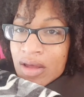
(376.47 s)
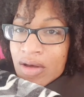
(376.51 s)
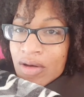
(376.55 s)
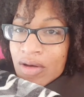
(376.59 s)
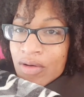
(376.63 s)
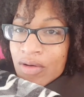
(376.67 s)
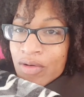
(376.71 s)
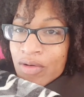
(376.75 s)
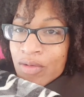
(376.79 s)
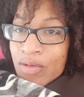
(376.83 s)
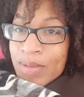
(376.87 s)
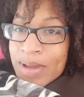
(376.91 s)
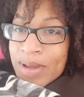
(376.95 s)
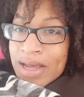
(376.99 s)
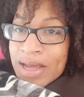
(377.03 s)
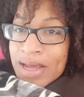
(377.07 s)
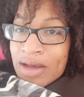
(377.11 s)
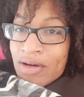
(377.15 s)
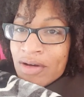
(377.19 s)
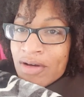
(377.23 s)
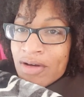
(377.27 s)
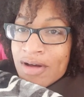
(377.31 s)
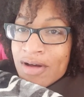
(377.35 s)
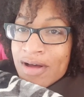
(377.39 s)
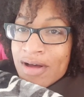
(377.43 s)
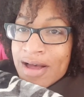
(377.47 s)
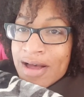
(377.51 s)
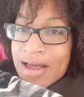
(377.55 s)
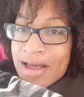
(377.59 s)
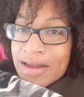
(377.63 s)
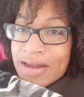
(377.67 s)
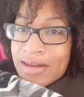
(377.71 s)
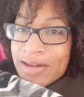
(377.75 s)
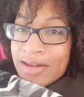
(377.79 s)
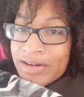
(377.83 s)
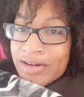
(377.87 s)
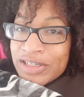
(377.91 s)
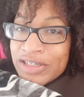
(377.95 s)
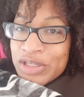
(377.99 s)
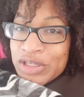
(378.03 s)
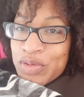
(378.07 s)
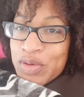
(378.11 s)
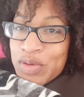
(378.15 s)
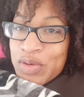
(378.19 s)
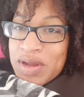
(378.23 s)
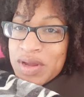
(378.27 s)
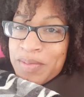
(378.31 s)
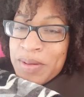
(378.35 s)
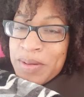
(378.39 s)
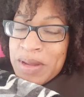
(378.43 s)
Oh my God, there's
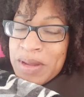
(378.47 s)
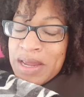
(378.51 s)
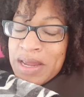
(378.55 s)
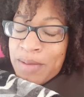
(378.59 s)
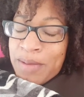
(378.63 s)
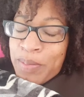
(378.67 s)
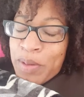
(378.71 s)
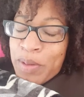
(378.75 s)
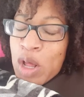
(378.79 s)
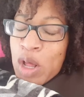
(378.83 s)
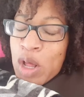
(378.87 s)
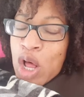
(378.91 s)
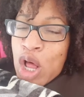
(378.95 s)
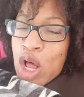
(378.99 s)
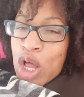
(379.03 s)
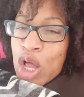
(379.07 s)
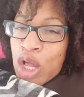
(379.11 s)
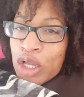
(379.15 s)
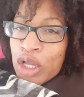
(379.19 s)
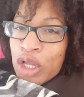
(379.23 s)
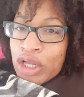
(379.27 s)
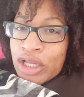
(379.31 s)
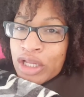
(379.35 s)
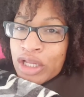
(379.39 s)
3 people.